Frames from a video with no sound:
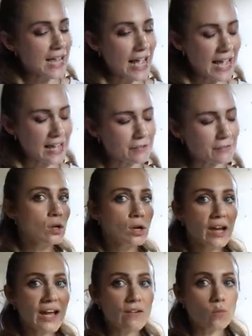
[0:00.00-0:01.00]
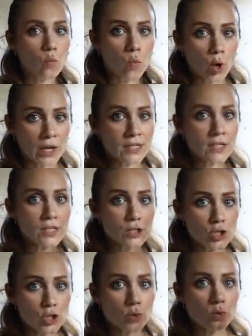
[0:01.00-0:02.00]
I have I have one,
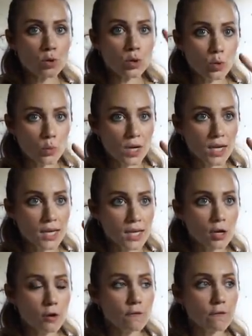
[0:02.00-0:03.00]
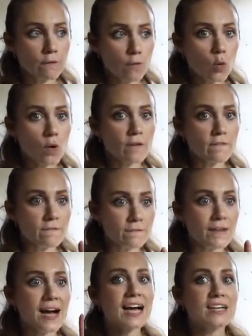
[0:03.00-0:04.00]
two, three, four,
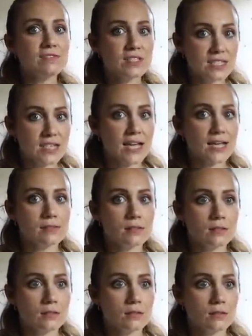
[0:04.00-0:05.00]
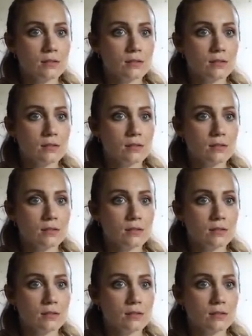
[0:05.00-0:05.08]
five sets.